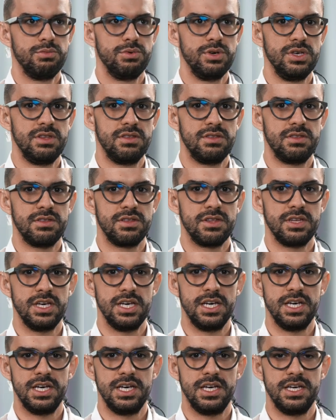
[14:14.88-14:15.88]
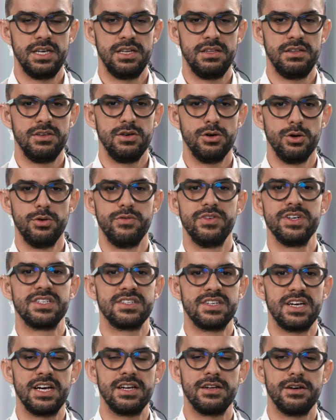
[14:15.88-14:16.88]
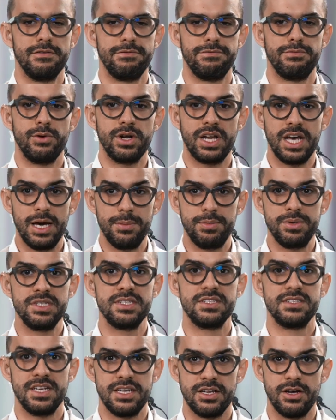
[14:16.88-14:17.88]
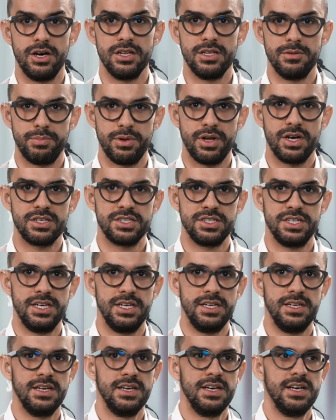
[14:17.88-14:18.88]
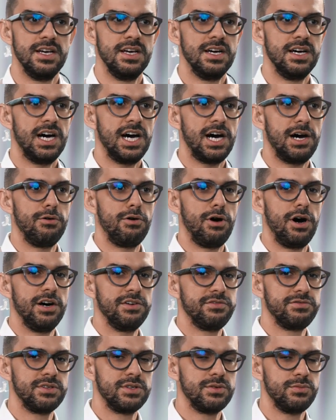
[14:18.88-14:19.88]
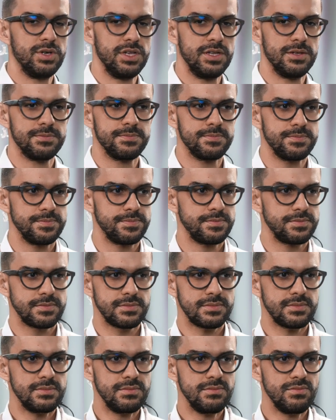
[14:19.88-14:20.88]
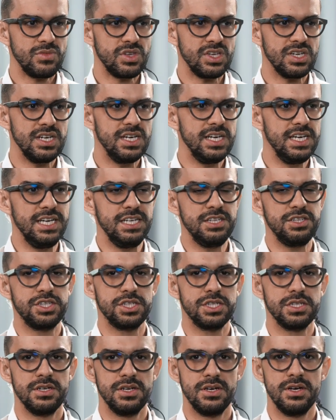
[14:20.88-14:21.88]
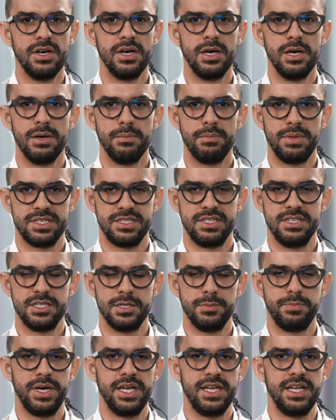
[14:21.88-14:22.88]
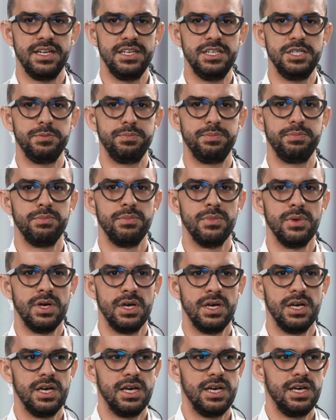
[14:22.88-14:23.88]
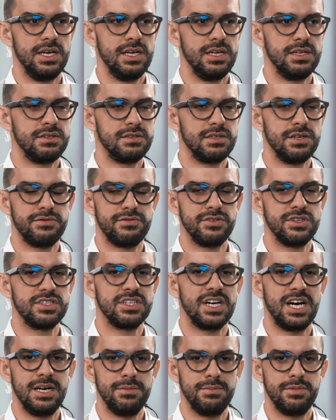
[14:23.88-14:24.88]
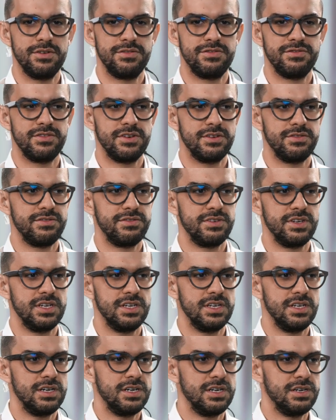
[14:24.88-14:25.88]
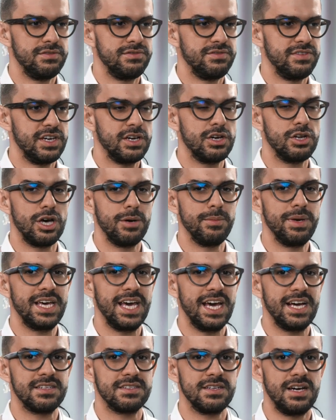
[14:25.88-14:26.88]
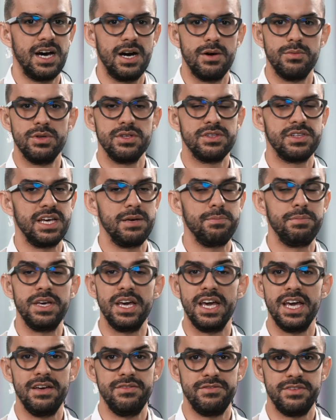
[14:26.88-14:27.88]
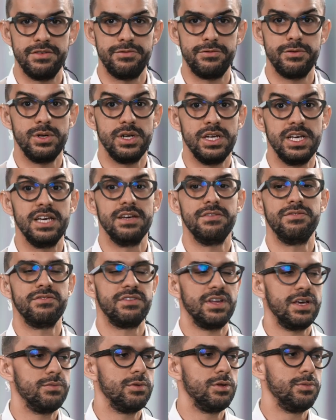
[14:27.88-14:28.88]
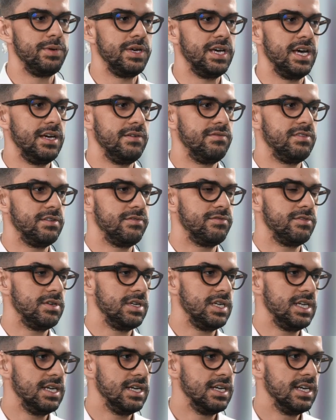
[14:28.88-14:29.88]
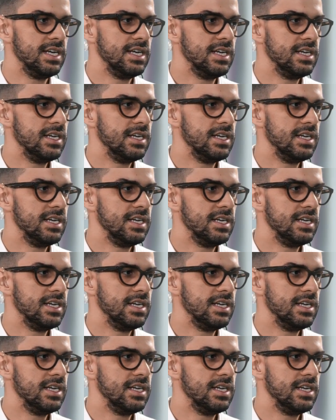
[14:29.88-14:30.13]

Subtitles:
with the oversight of what happens then on the blockchain. How often will each participant and each different type of economic actor, how will they behave differently, if they will behave differently?